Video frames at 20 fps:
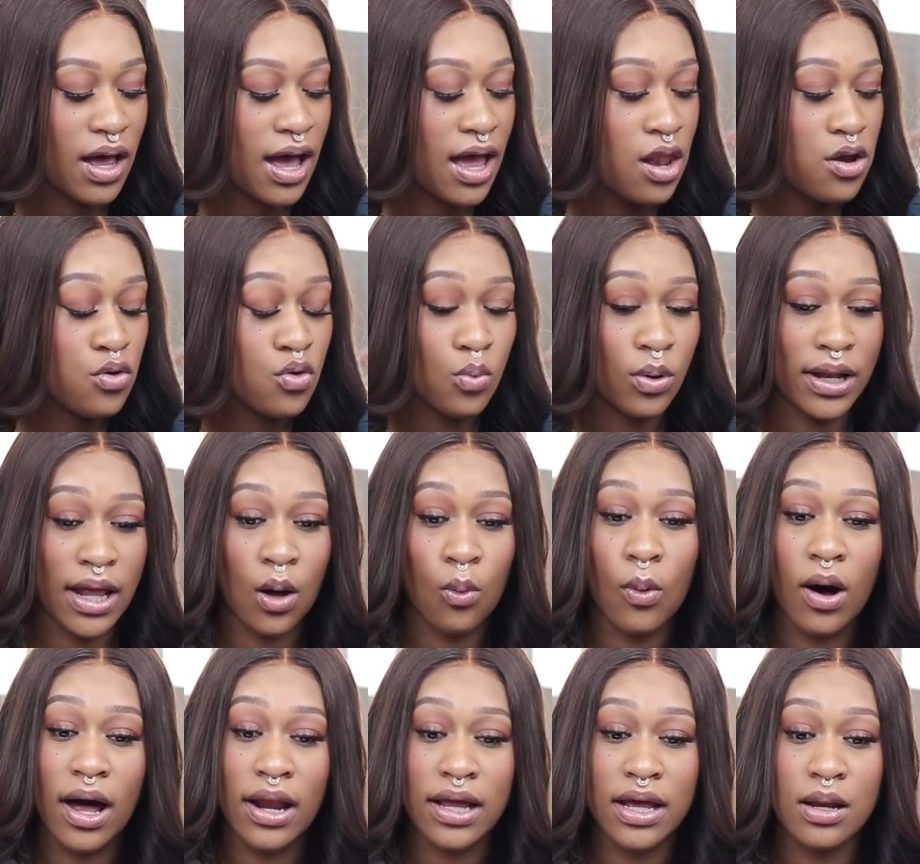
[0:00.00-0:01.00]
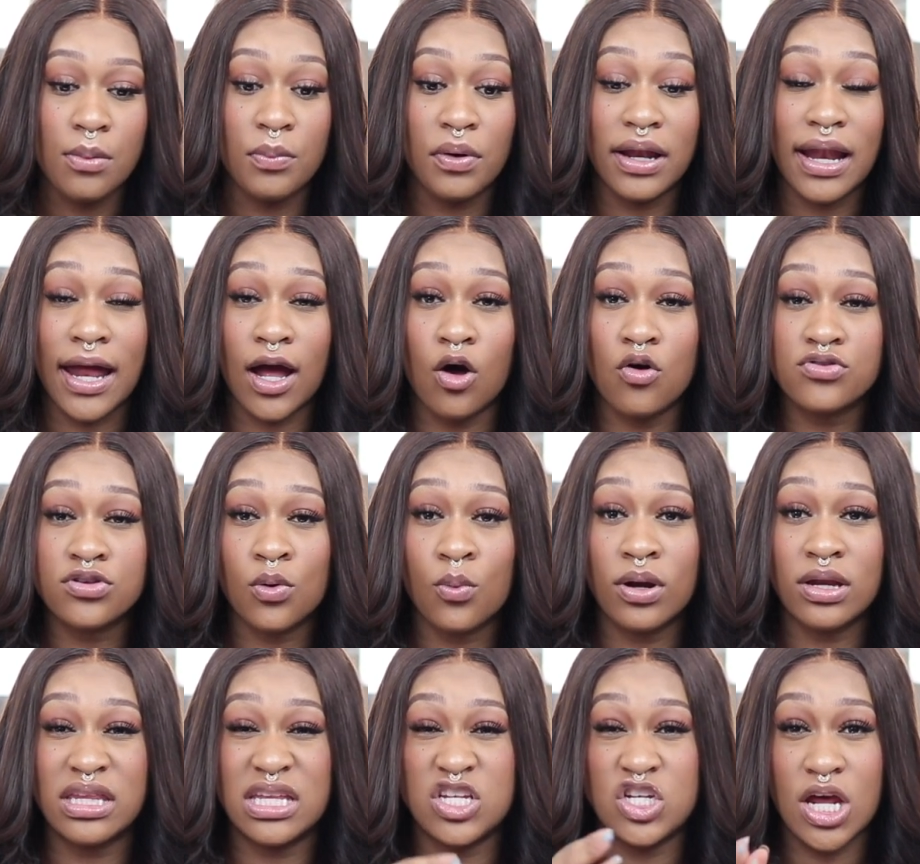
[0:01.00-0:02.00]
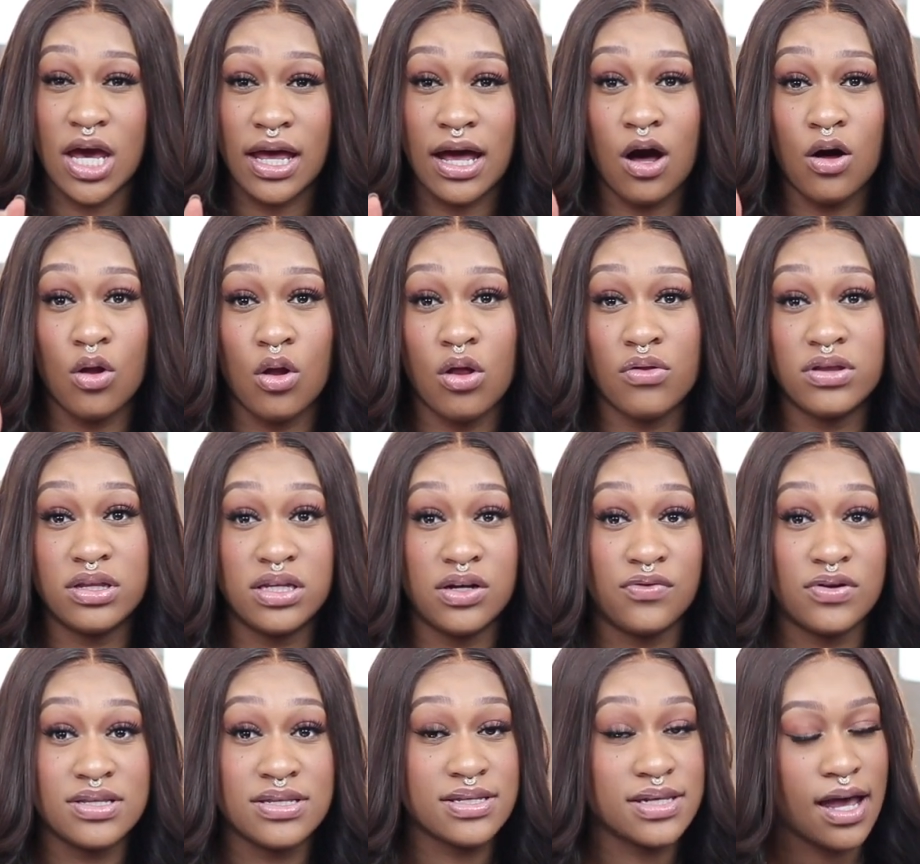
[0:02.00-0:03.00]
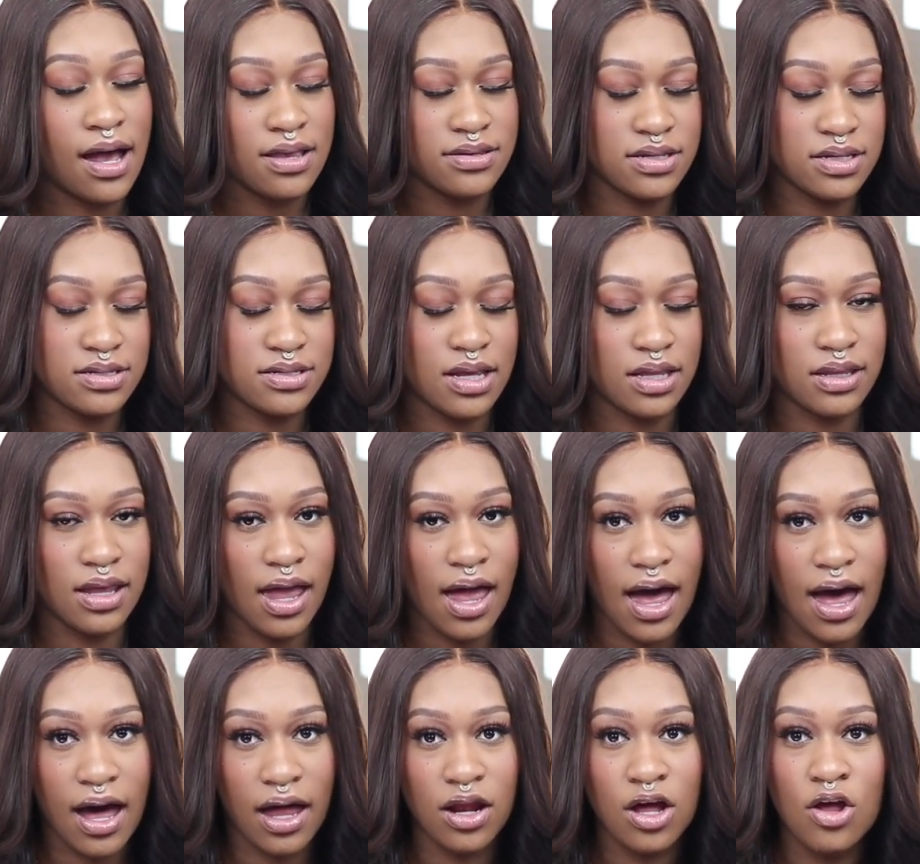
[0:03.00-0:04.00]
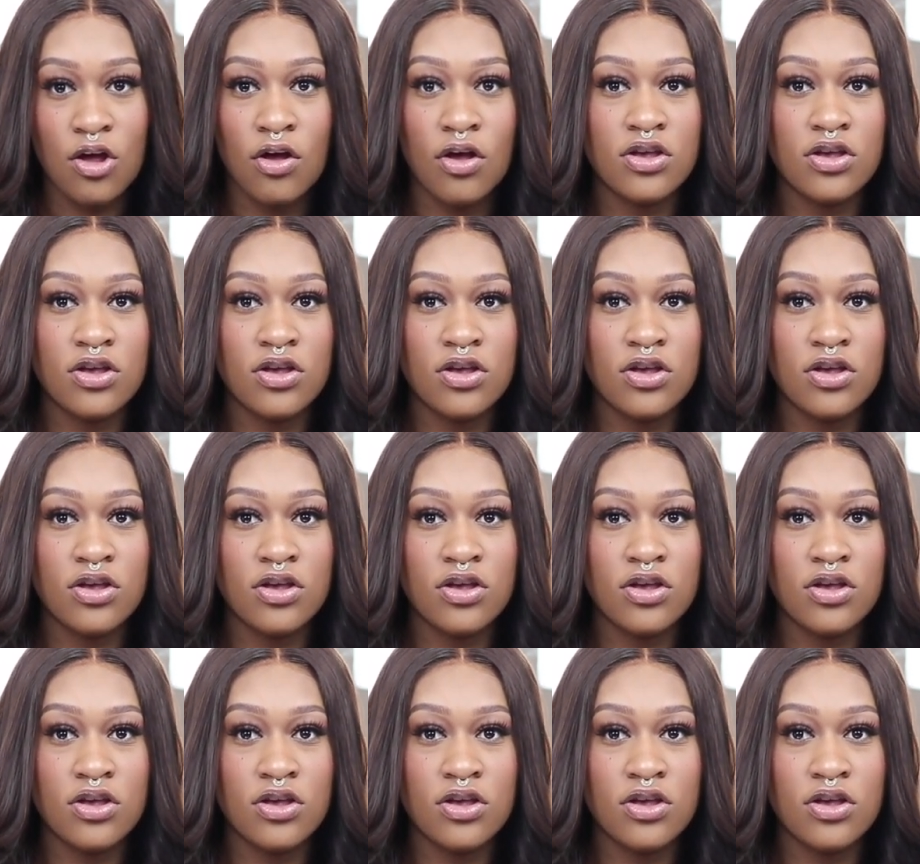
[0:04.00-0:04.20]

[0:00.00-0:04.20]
I knew what I wanted, but I also wanted to check out all the different sizes that they had.